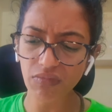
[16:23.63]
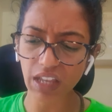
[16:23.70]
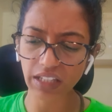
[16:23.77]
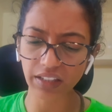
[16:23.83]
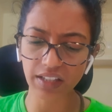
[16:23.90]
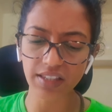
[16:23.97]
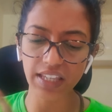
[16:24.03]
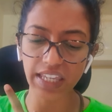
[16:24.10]

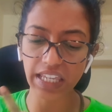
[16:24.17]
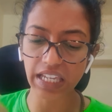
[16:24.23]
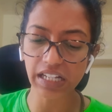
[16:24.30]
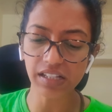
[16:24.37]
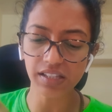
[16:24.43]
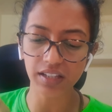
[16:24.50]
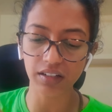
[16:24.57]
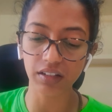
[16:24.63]
this
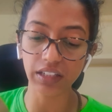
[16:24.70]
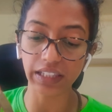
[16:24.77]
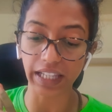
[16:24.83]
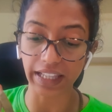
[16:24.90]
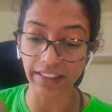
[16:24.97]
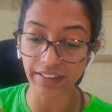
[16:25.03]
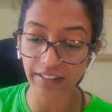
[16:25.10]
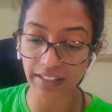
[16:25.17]
yields a
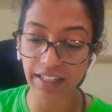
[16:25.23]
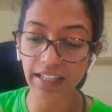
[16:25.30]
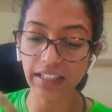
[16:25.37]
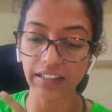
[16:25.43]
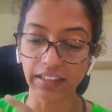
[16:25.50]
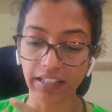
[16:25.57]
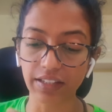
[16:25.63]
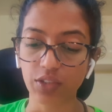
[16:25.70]
lengthy
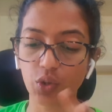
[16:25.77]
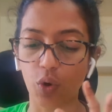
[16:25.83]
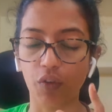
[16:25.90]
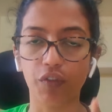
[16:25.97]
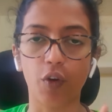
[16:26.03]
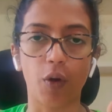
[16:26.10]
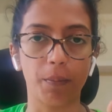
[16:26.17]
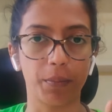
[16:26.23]
list
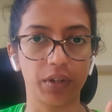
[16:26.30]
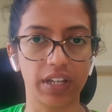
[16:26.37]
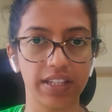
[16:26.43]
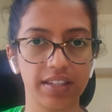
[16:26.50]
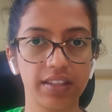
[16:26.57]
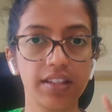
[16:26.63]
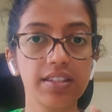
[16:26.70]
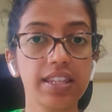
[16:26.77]
of
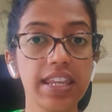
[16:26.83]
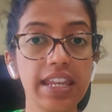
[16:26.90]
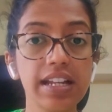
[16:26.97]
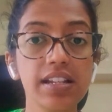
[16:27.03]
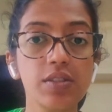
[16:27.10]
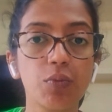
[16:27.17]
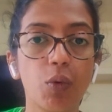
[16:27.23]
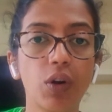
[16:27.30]
components. This
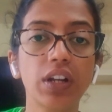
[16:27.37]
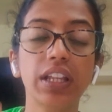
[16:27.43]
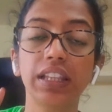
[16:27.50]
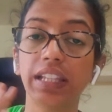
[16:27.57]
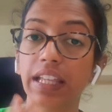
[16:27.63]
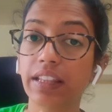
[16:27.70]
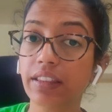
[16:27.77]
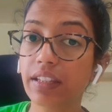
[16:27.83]
yields what?
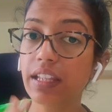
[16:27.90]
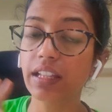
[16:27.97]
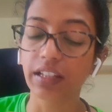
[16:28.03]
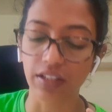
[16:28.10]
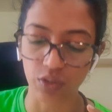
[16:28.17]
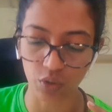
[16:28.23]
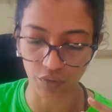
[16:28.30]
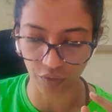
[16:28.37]
Lengthy
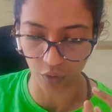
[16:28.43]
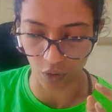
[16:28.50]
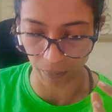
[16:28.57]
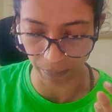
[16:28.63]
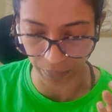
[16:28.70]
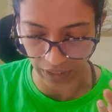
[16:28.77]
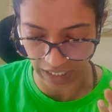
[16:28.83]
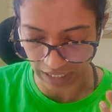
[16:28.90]
list of
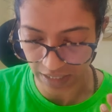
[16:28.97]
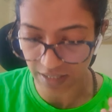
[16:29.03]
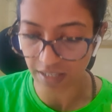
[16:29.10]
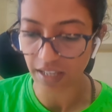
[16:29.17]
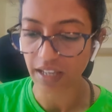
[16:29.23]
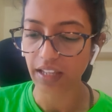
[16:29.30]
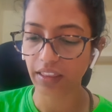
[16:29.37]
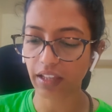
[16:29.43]
components
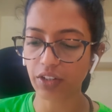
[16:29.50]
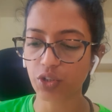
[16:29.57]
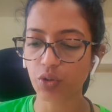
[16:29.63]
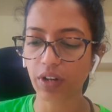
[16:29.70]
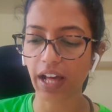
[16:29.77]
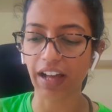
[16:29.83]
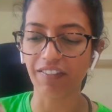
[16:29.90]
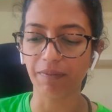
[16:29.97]
that
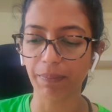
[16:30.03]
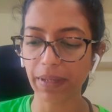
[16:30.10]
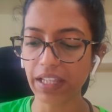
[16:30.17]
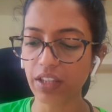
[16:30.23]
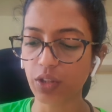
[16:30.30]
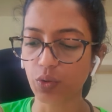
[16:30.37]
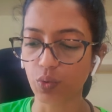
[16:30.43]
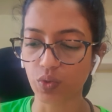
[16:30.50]
should have
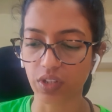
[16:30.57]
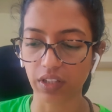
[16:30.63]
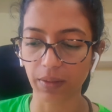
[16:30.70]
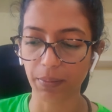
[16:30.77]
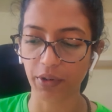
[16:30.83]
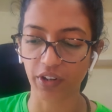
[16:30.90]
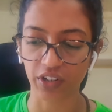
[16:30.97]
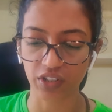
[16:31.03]
been used in the
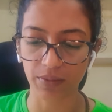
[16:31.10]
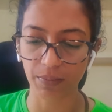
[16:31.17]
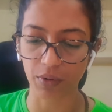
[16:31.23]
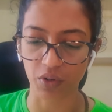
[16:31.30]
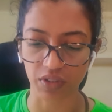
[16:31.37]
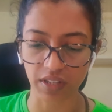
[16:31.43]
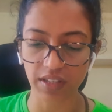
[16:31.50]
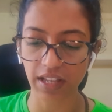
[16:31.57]
production
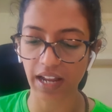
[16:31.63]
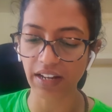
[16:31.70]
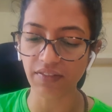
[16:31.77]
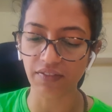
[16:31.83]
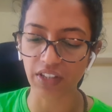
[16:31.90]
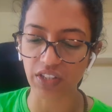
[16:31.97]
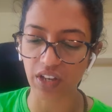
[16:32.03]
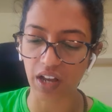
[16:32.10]
process and
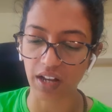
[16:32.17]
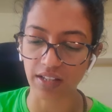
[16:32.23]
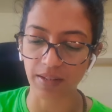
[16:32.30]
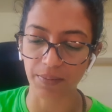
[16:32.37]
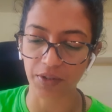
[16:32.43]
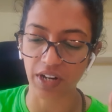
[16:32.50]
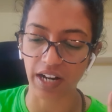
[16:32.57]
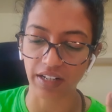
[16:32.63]
which are
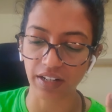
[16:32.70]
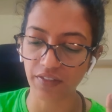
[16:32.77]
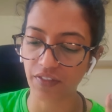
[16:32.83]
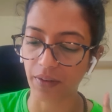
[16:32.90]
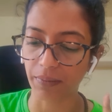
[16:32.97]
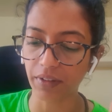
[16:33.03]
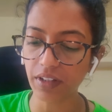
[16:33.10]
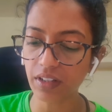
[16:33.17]
subtracted
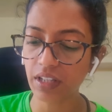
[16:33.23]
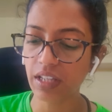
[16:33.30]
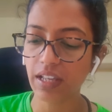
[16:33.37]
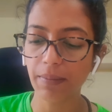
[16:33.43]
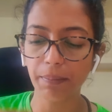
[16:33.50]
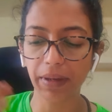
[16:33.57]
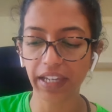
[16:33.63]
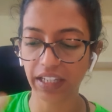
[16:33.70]
from the
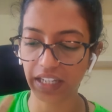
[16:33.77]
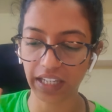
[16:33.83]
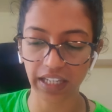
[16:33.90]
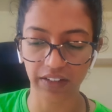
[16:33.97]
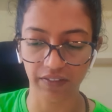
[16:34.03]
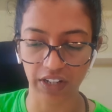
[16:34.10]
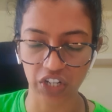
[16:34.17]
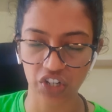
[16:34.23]
beginning
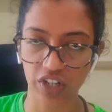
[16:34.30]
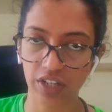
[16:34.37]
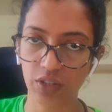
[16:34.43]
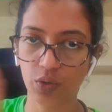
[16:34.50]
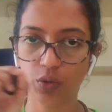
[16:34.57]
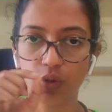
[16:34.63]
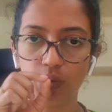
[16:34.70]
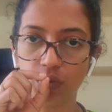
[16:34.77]
inventory.
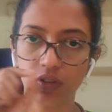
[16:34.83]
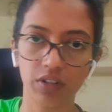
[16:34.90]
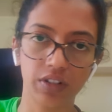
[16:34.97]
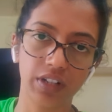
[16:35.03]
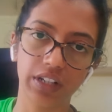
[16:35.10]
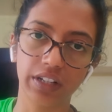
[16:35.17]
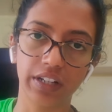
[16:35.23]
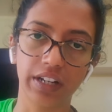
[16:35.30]
So you
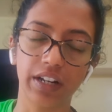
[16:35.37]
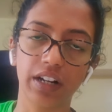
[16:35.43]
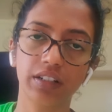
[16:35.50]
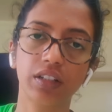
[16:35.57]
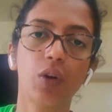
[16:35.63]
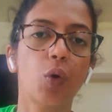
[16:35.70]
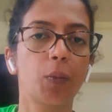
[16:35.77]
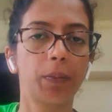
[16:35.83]
deduct
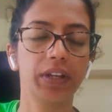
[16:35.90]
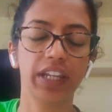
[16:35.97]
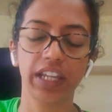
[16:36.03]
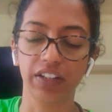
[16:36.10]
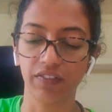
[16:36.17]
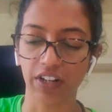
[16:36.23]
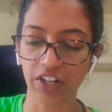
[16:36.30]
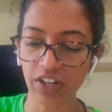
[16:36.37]
the opening
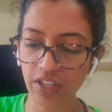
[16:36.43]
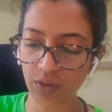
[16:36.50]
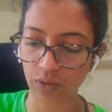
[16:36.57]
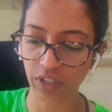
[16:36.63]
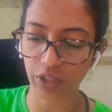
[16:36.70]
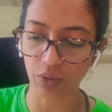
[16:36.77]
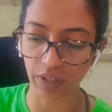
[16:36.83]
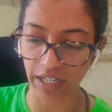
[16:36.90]
inventory so
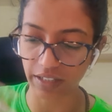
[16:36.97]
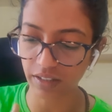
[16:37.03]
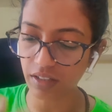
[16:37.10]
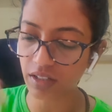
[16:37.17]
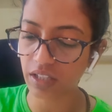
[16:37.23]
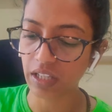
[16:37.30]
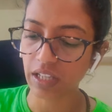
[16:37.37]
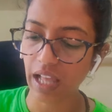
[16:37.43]
that you get
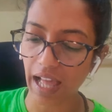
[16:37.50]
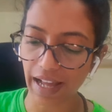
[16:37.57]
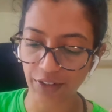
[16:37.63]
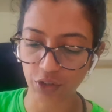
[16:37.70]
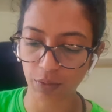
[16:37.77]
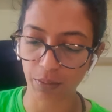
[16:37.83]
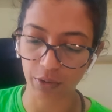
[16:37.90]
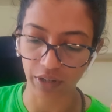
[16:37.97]
the
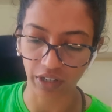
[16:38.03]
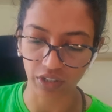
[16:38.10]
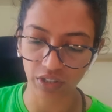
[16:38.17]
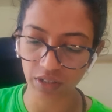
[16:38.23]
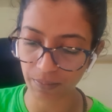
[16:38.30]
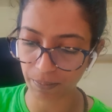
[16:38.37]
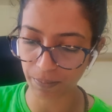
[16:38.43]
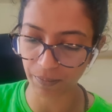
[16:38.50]
actual
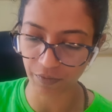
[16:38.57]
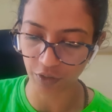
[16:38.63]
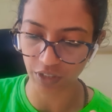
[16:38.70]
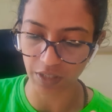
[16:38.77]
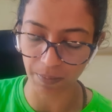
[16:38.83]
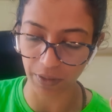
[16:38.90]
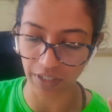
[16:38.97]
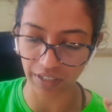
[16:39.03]
production for
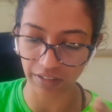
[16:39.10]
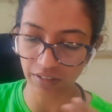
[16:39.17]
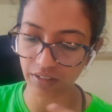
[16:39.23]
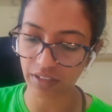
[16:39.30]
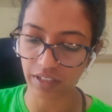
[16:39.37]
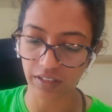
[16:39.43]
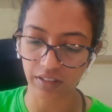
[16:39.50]
this particular